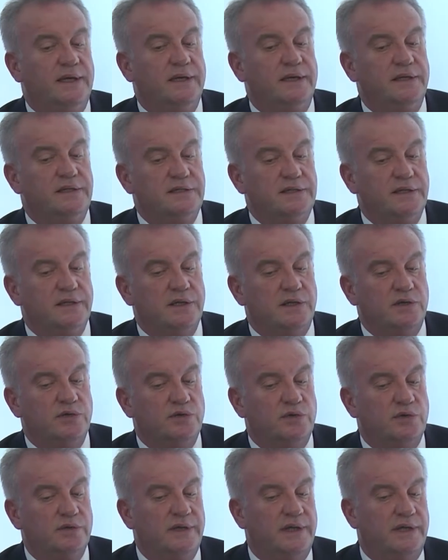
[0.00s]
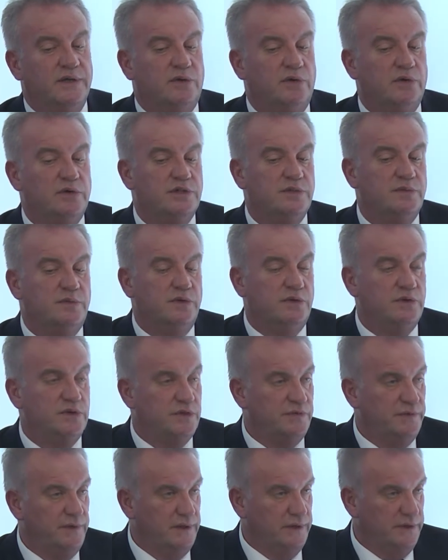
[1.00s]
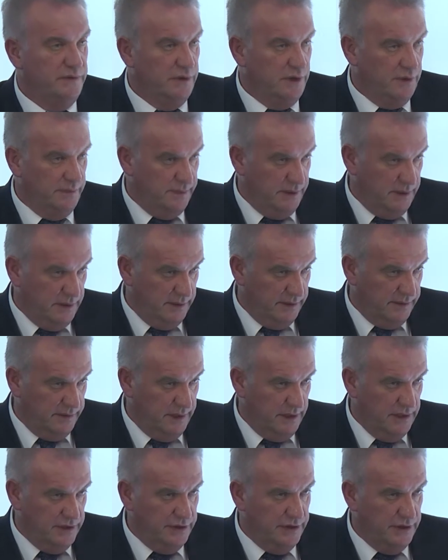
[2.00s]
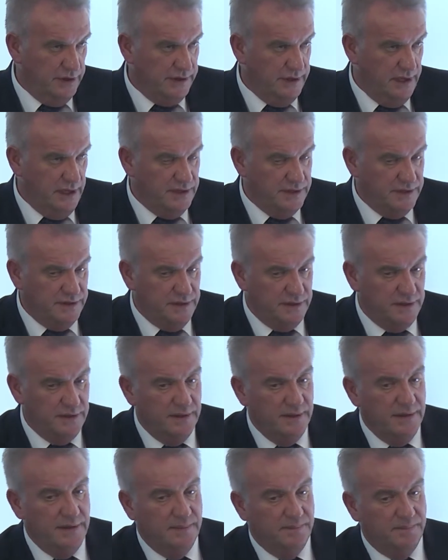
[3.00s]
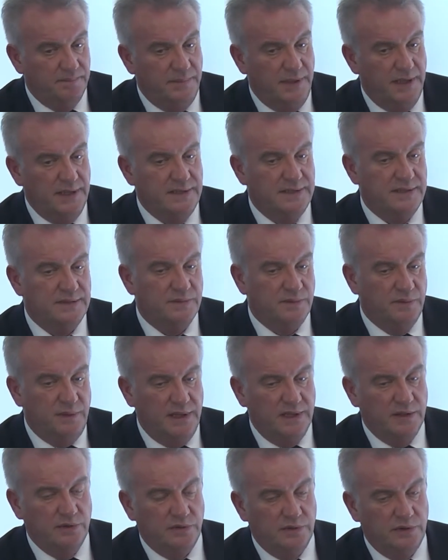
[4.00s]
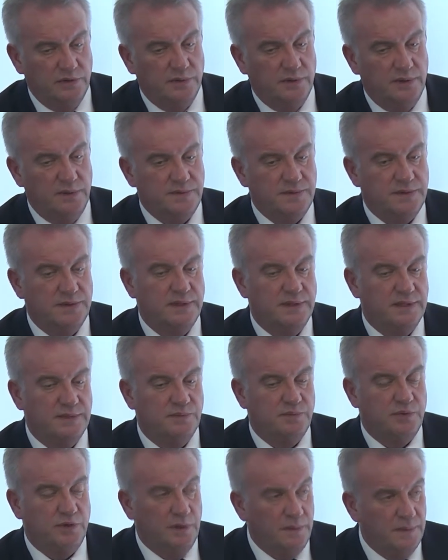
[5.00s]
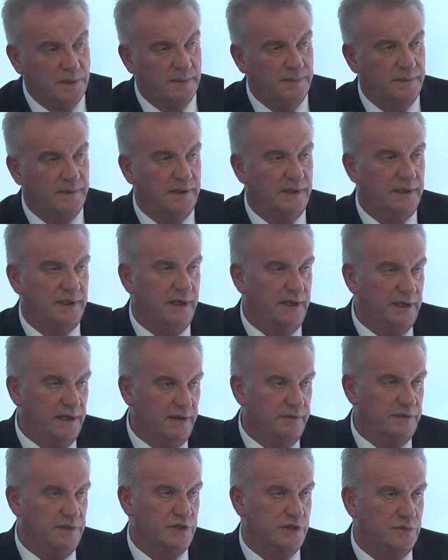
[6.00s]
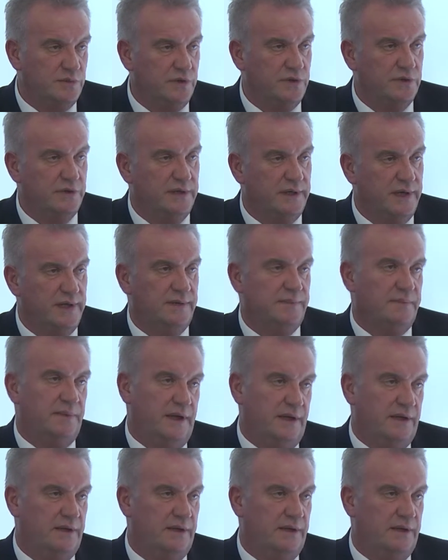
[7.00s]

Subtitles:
It's not a rule that all smokers will develop a laryngeal cancer, but one who develops is probably a heavy smoker and male.